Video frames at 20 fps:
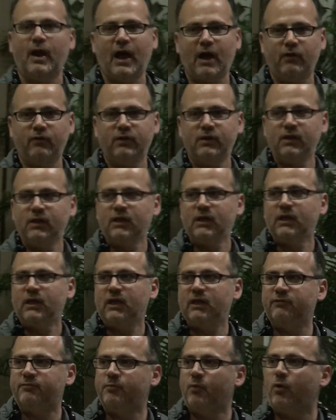out.
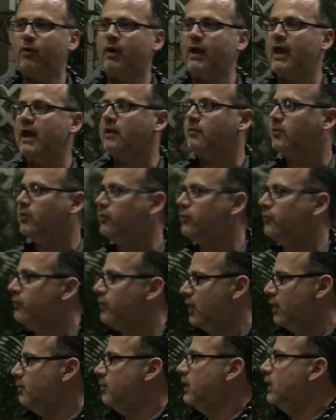If more animals
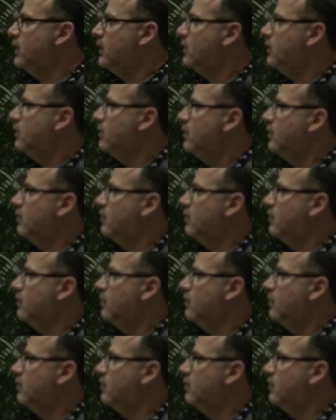come in